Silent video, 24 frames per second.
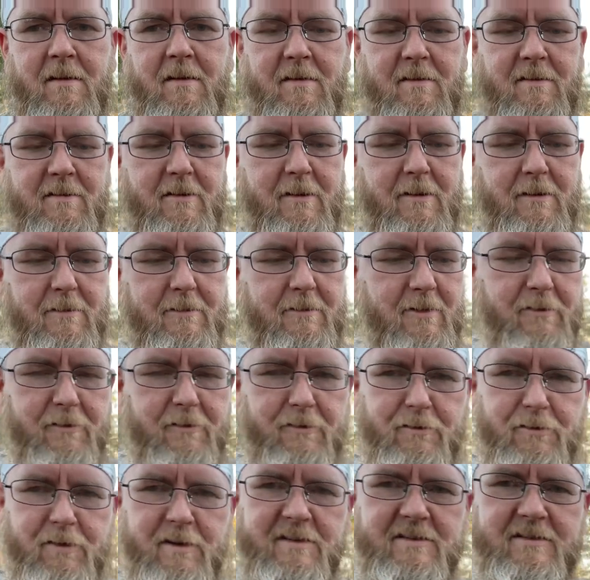So don't
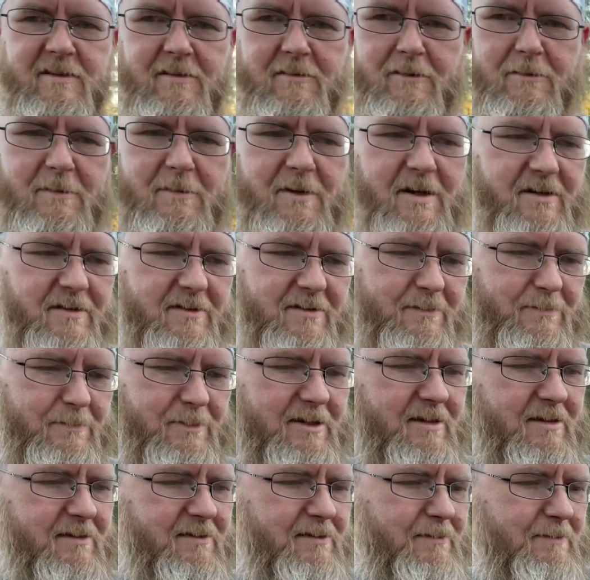twist it too much,
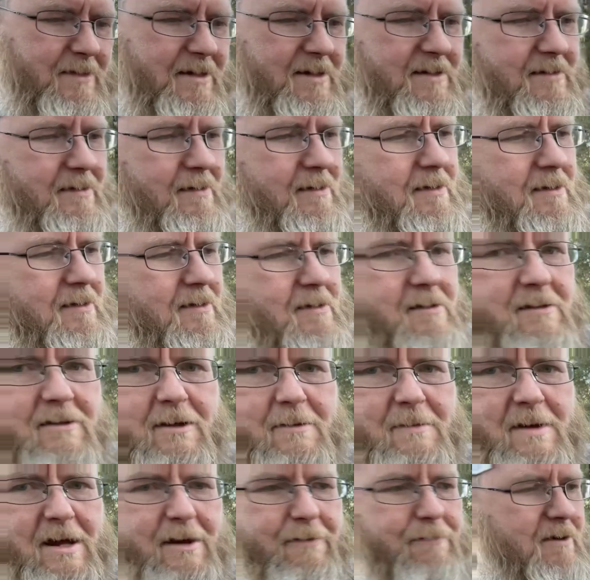because it might
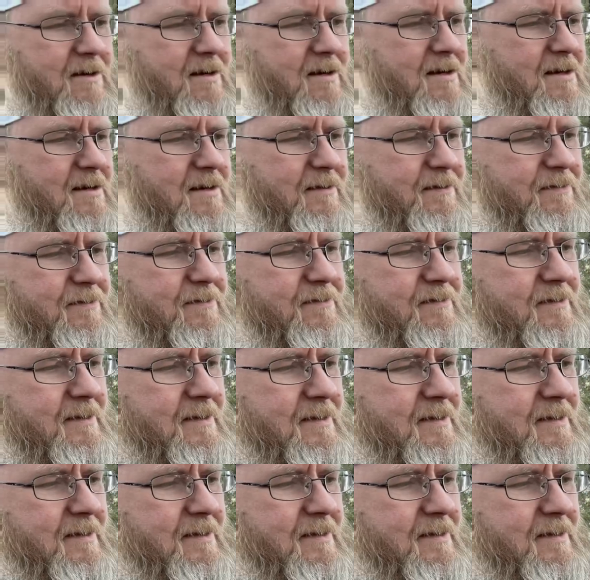come halfway off,